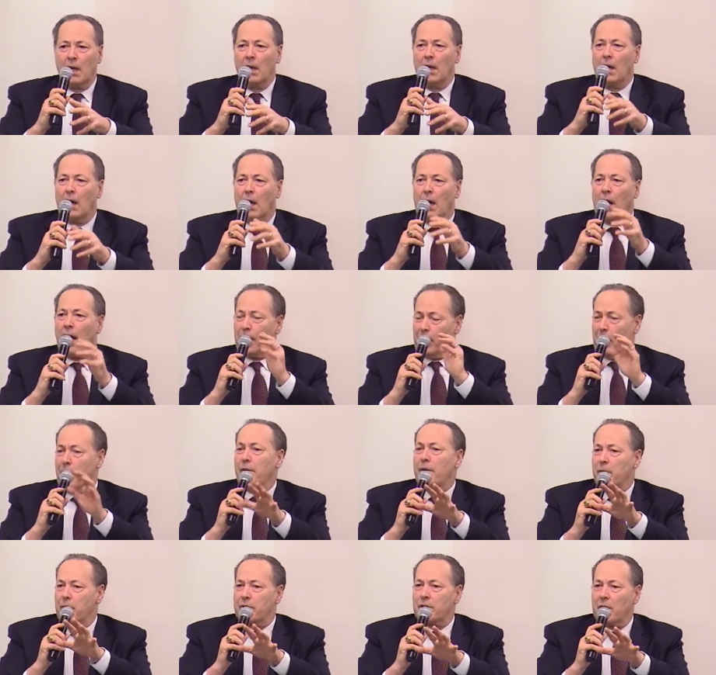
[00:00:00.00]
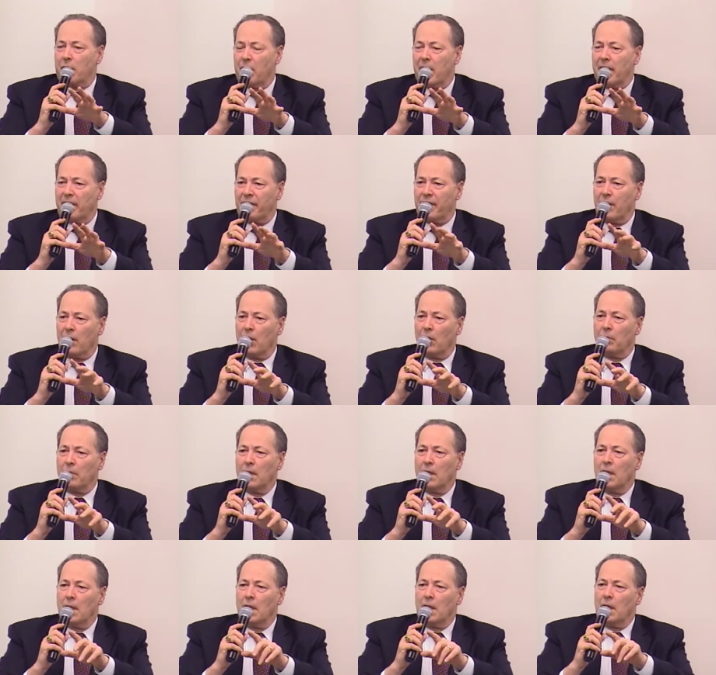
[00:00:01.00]
Yeah. I agree with you, it's a great film,
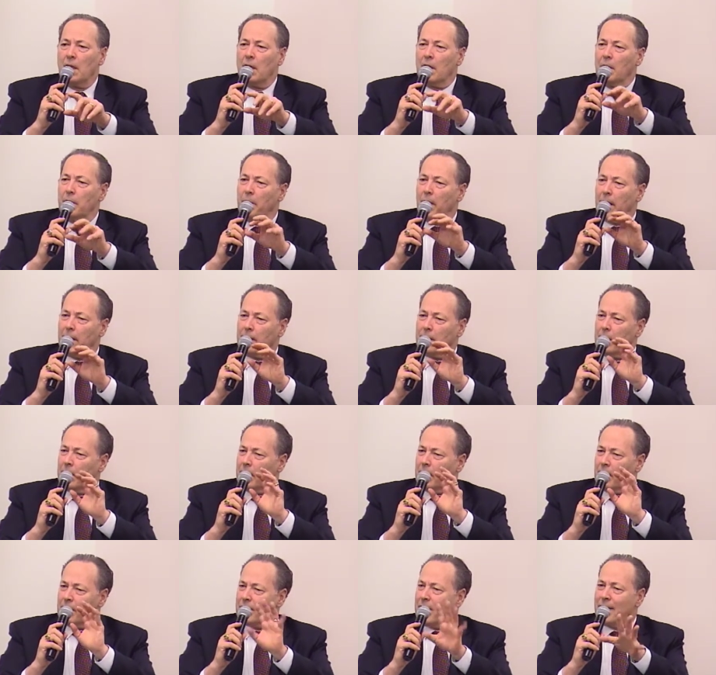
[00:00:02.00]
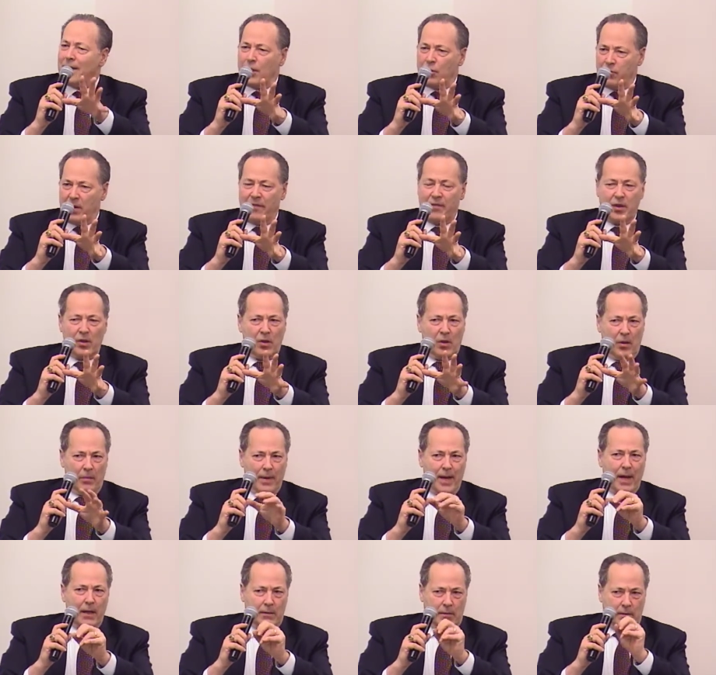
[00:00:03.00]
but there's nothing trivial
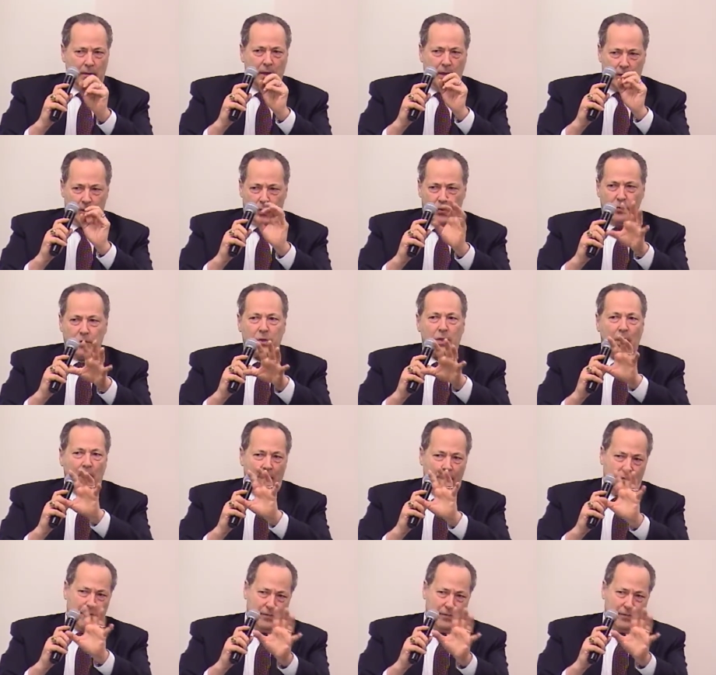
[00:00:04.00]
about issues of